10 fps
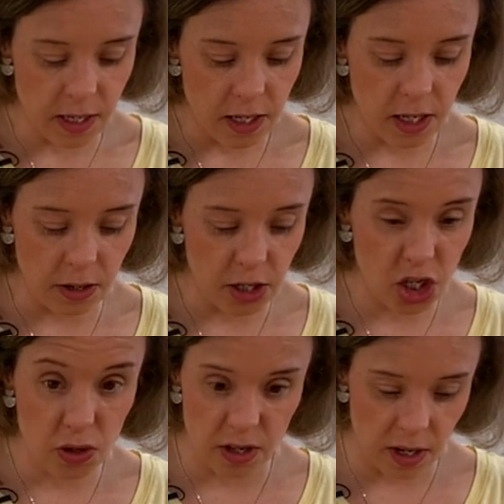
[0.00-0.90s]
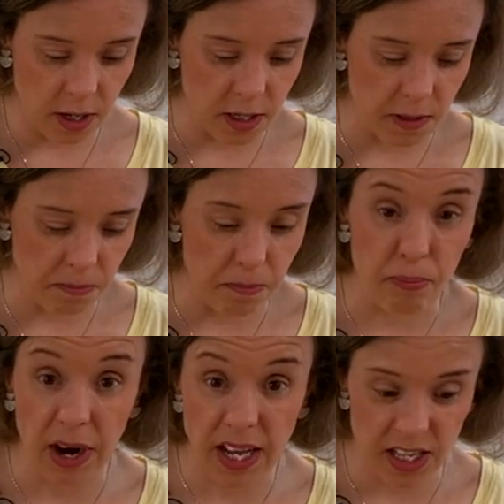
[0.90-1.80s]
you know, the children can just
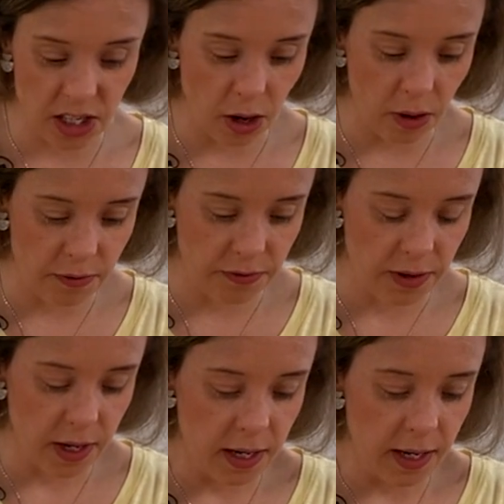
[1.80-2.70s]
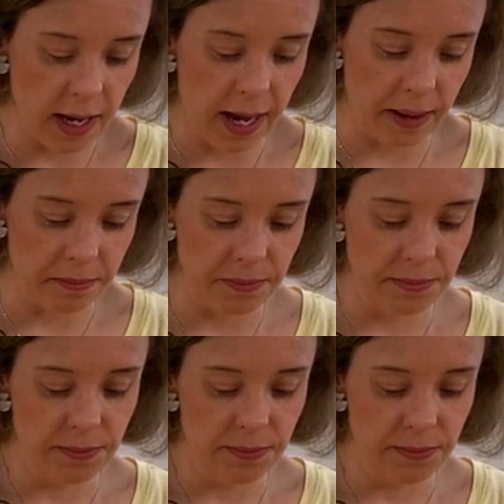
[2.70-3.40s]
break this off and